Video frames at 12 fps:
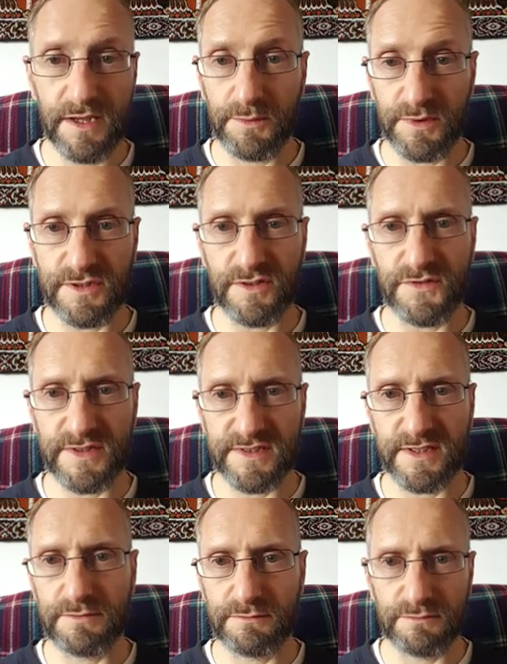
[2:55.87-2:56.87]
which
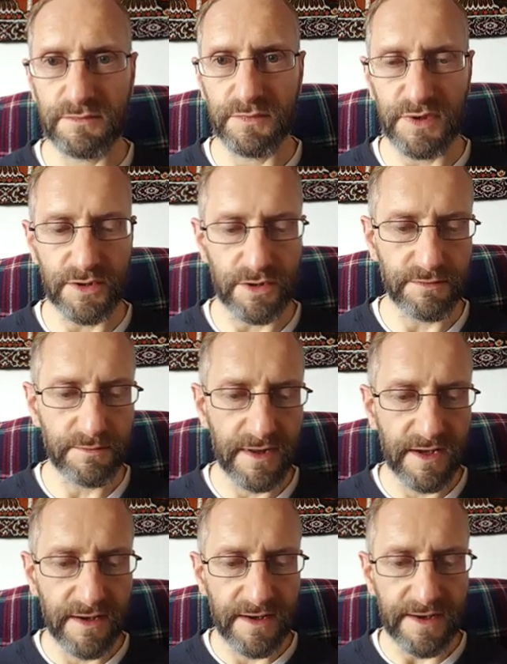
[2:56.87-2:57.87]
obviously we know.
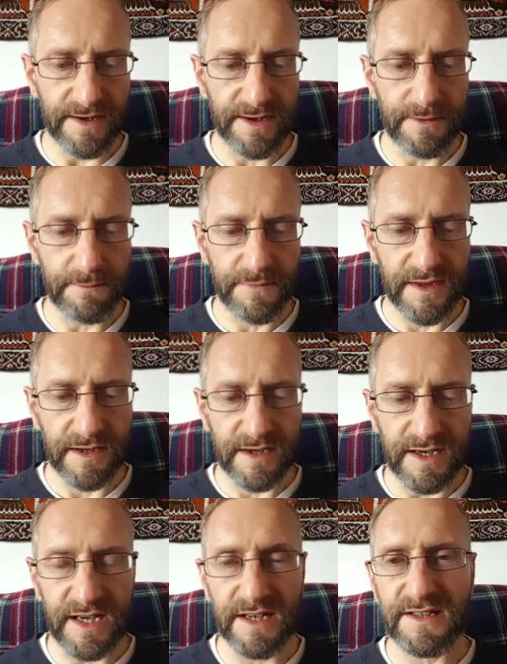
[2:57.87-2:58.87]
And
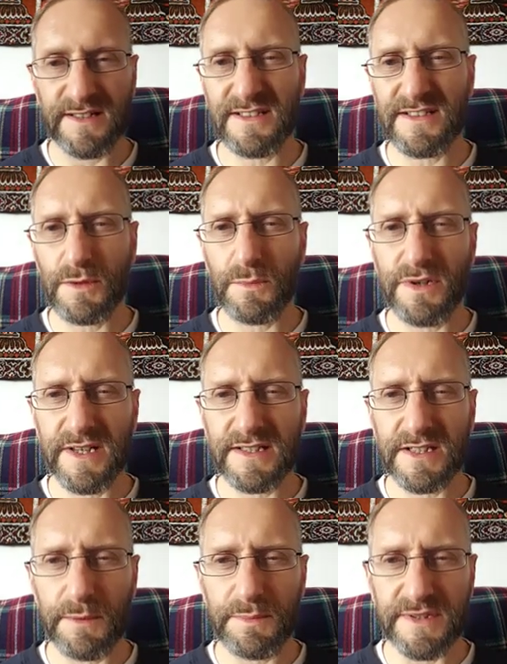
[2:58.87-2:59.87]
as a summary
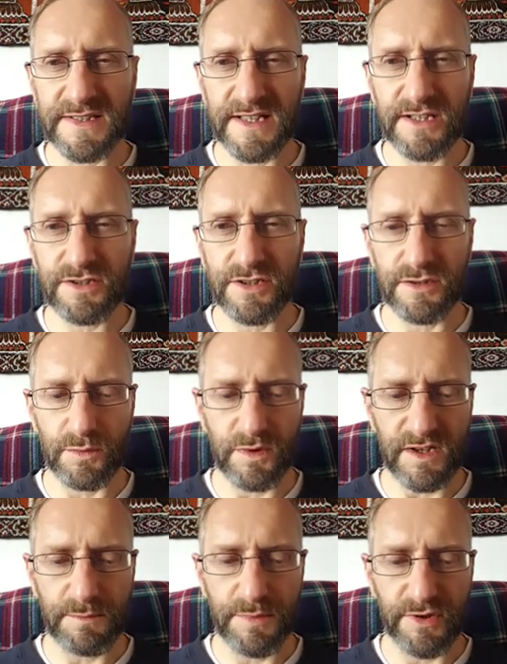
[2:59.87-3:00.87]
interpretation,
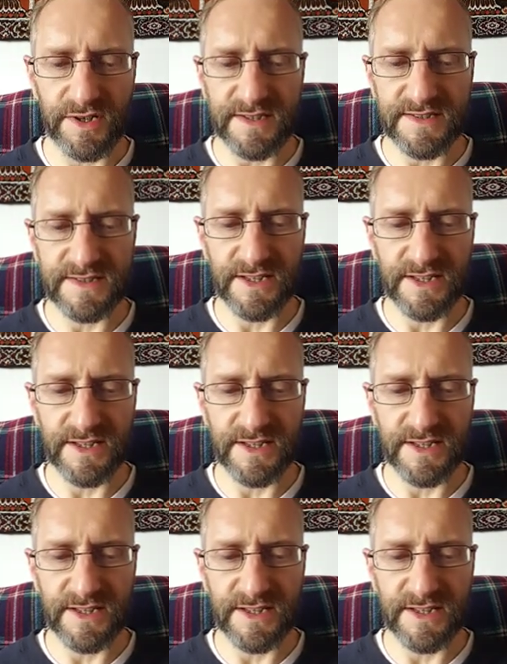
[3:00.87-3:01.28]
what I put is